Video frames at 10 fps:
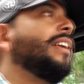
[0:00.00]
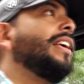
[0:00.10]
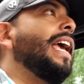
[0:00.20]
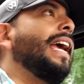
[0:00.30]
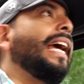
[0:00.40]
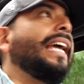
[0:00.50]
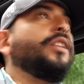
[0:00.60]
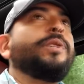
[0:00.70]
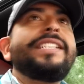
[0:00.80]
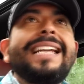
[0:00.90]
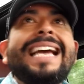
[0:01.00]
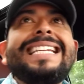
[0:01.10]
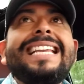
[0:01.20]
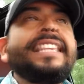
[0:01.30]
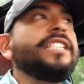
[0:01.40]
And the reason I
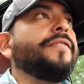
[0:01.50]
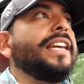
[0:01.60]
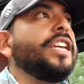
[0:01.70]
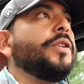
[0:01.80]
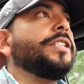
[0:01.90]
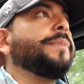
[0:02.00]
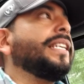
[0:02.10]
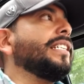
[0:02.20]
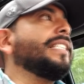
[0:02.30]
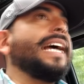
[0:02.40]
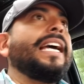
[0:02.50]
did this video is because